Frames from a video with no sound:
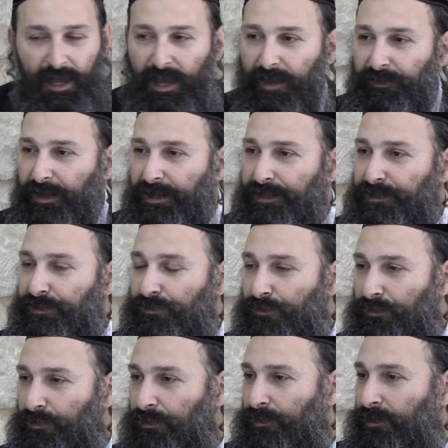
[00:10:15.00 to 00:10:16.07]
And then it's
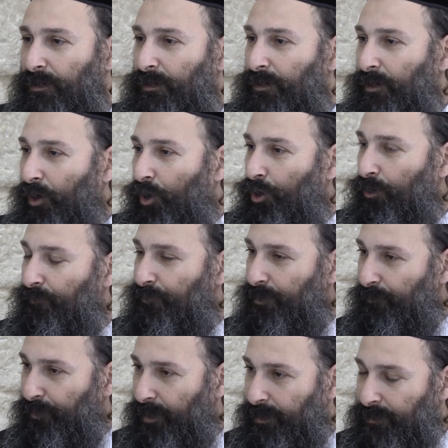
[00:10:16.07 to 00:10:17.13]
all over
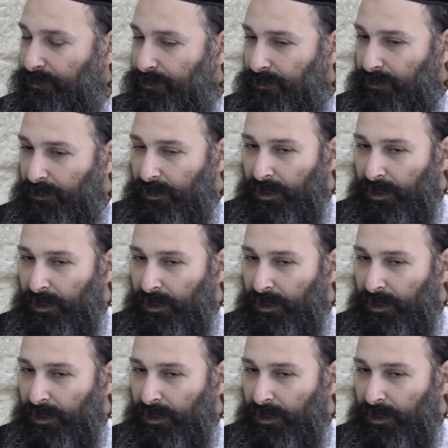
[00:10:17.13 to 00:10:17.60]
the place.